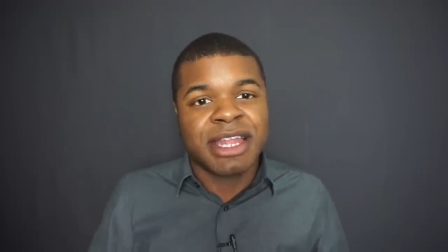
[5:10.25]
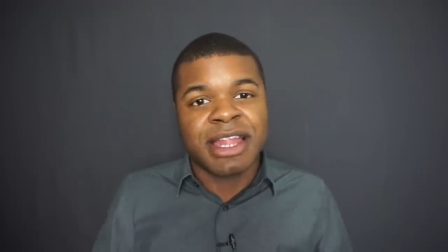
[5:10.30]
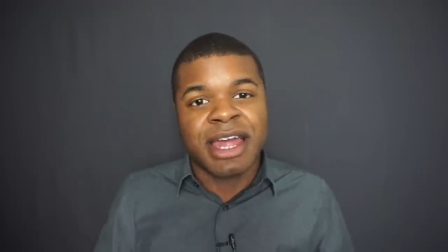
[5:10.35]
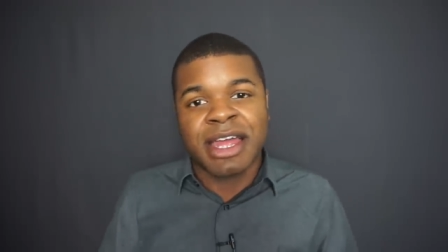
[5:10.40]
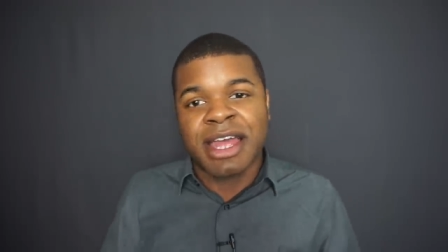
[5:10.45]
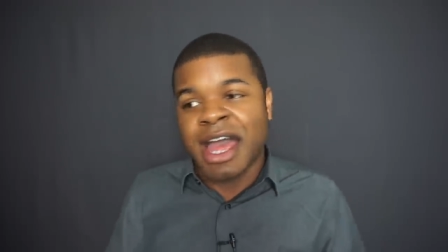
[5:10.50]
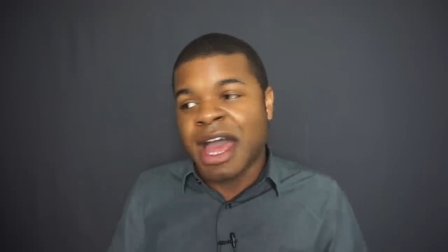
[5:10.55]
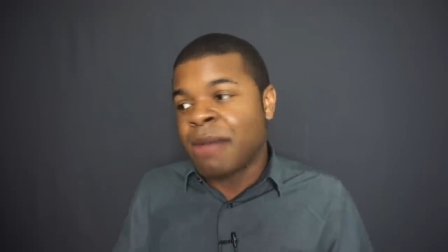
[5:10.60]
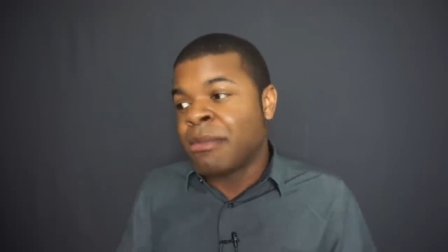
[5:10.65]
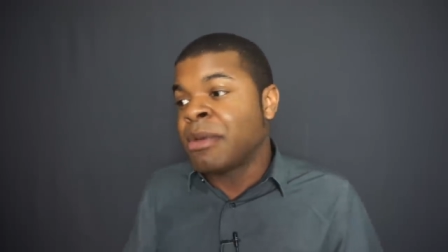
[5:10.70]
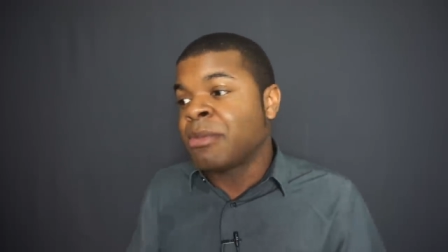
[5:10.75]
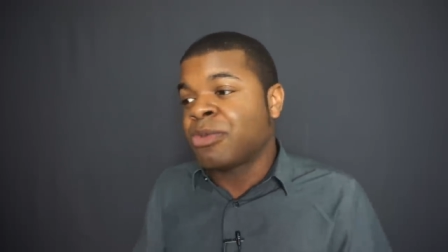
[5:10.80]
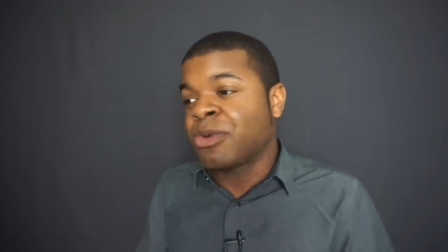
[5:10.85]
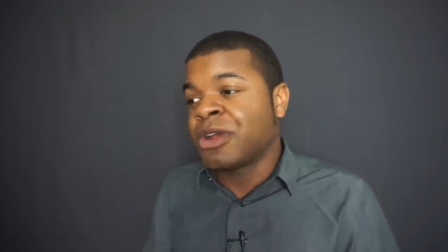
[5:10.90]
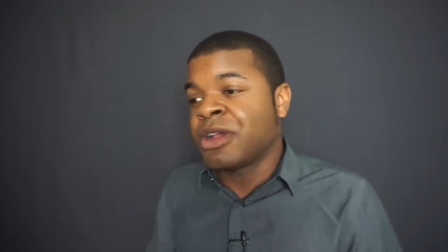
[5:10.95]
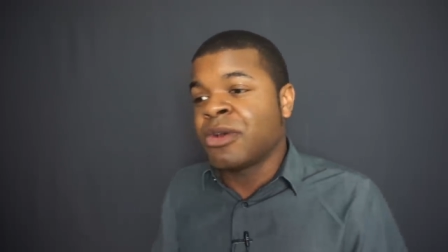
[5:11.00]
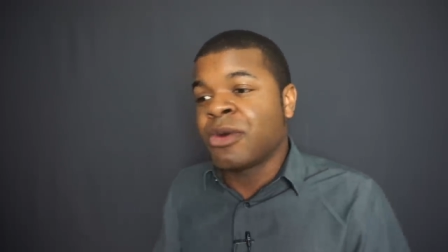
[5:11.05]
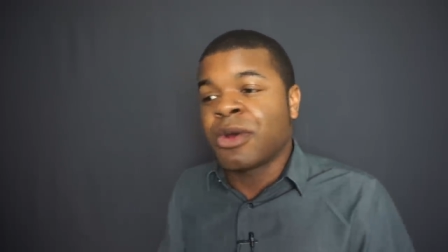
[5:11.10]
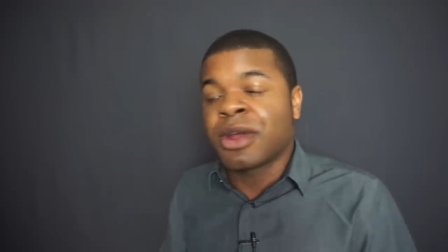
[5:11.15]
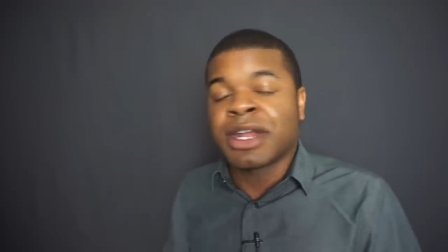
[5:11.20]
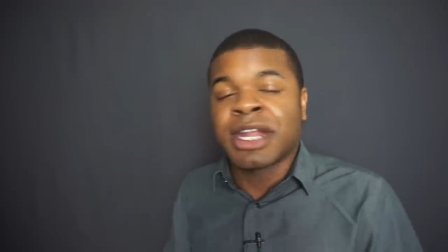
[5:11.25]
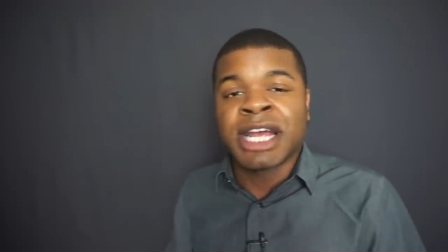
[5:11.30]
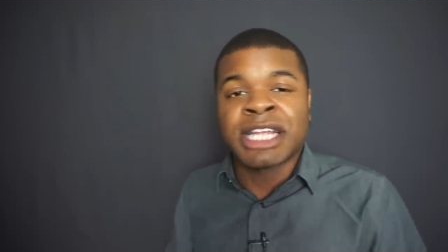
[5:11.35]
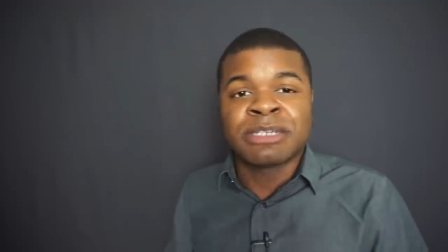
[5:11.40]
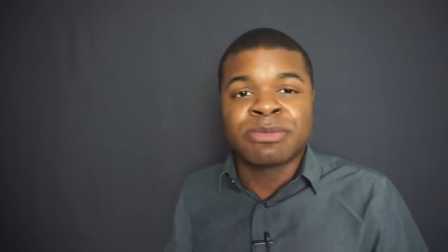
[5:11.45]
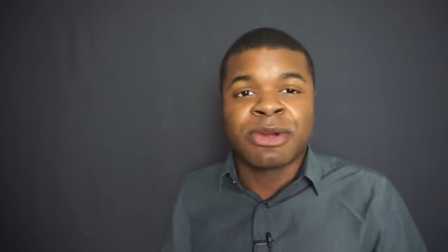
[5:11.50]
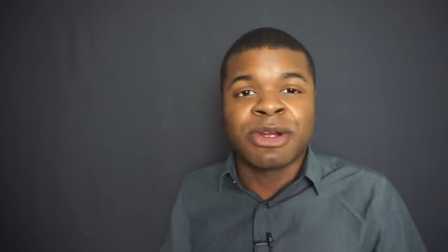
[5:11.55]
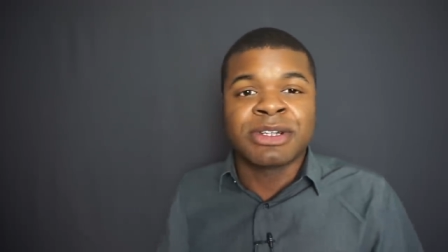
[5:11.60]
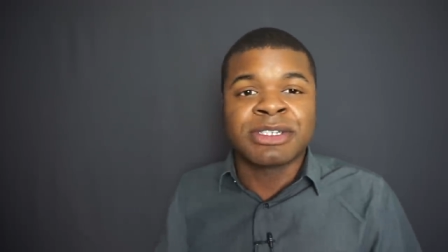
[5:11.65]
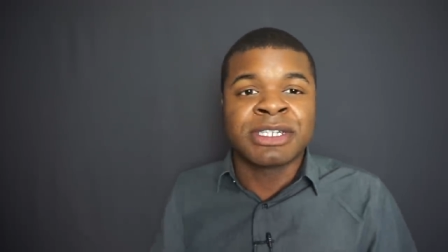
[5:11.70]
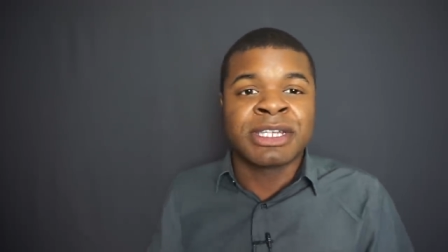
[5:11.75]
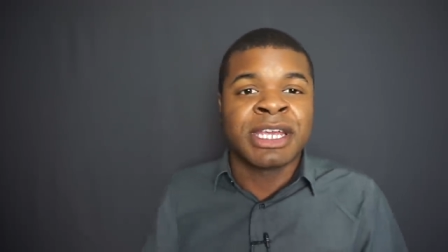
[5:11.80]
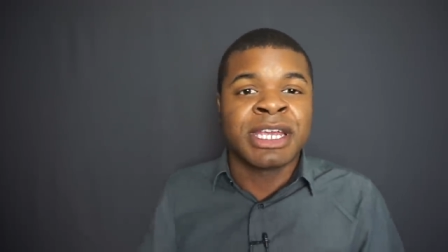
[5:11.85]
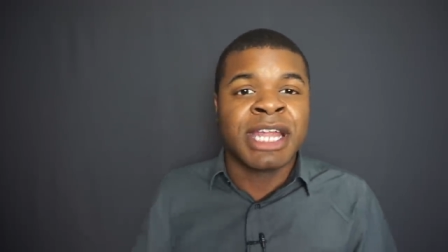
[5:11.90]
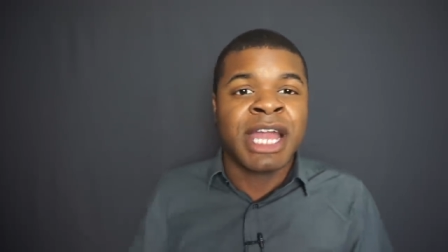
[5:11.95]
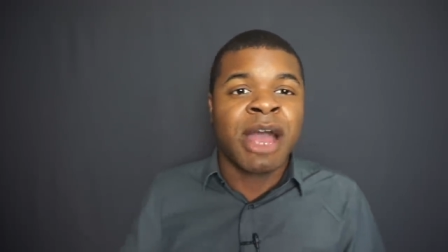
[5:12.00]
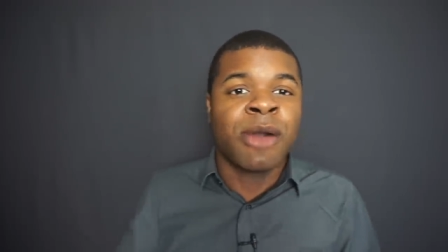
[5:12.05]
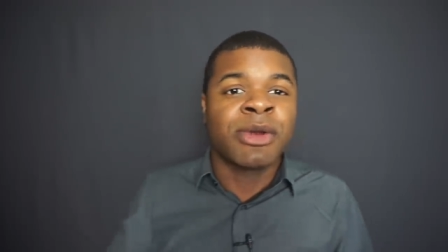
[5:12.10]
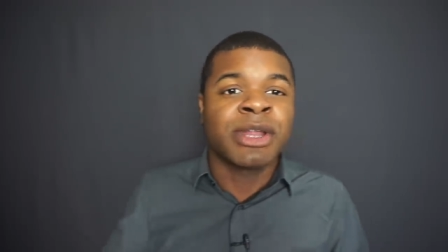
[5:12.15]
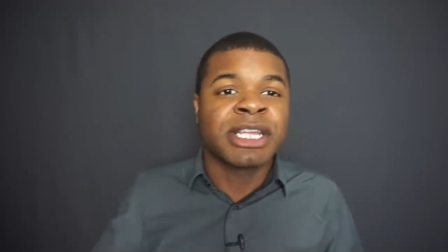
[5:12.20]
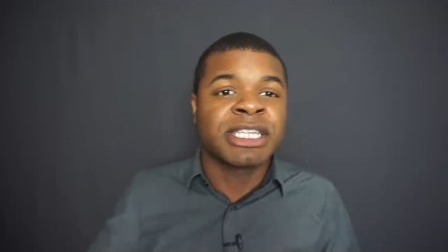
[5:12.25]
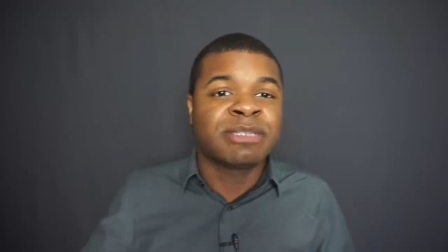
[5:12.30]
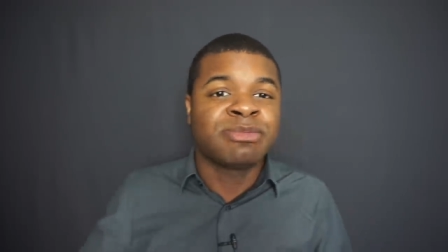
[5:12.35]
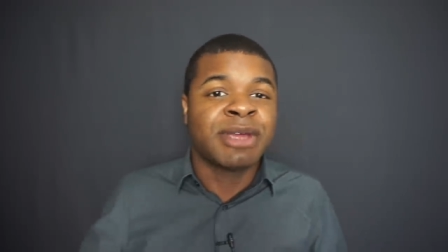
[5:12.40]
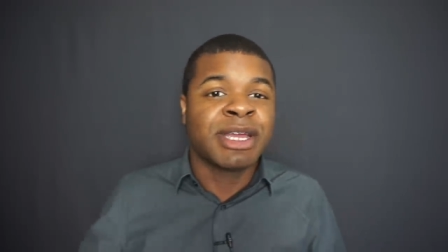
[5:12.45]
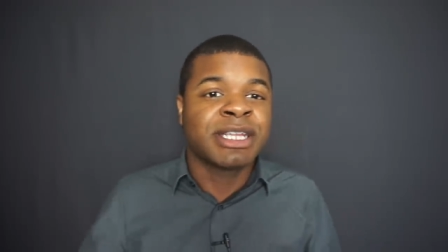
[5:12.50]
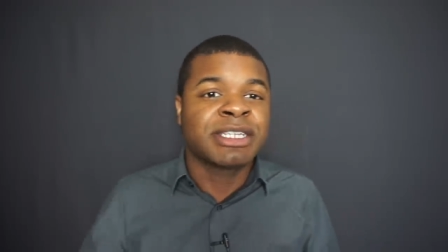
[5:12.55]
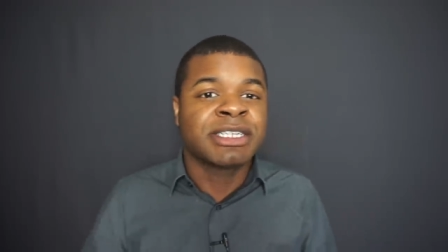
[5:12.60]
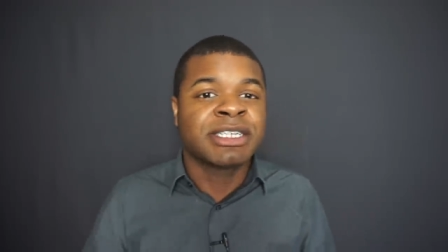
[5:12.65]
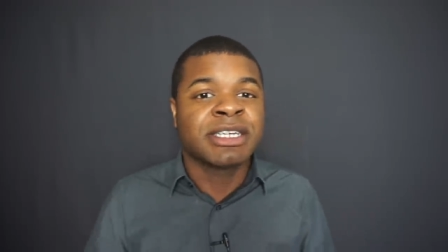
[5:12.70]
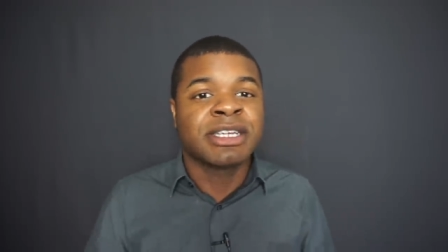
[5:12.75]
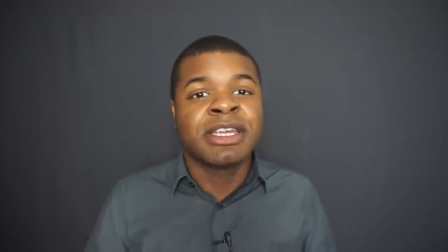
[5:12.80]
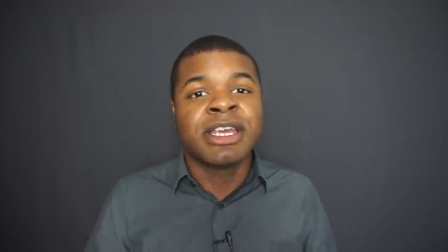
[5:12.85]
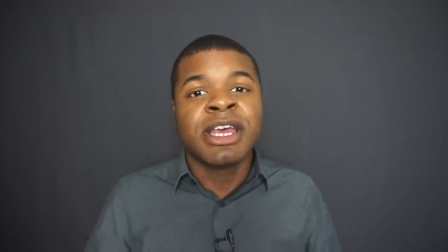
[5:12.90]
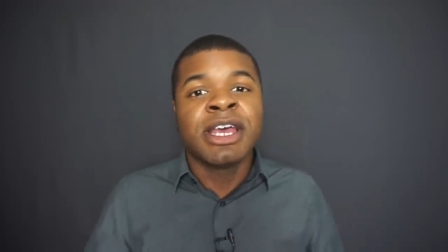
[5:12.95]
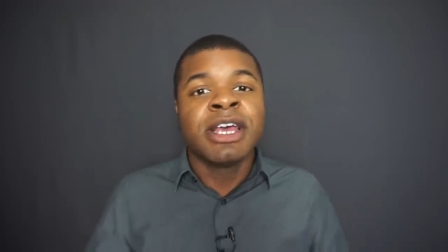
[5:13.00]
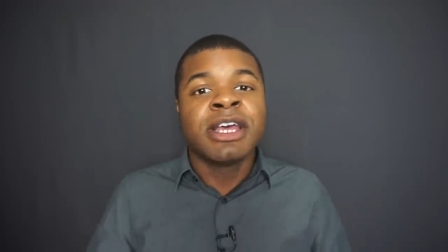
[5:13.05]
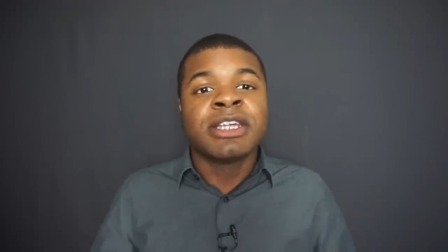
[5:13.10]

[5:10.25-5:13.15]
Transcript: Like I'm a pretty organized person and I would expect to,